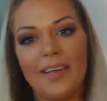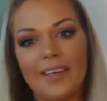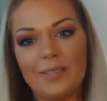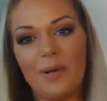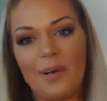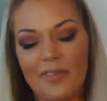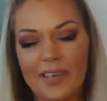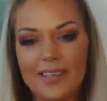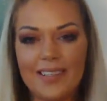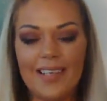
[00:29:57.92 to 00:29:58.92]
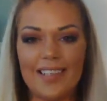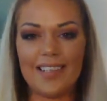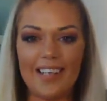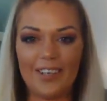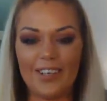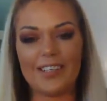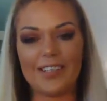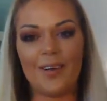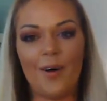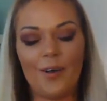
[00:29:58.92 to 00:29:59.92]
makes perfect sense. They need
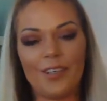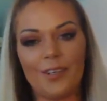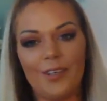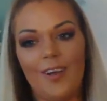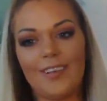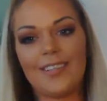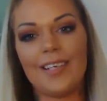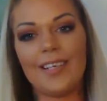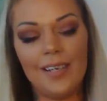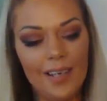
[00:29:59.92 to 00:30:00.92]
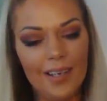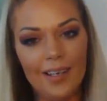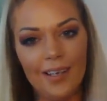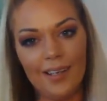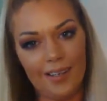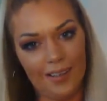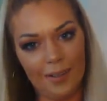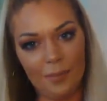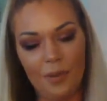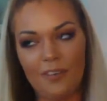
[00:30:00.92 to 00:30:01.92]
hoodies all year long. See,
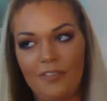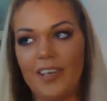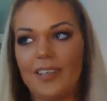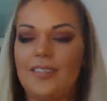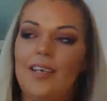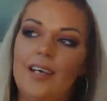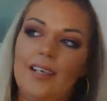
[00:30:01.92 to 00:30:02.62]
perfect.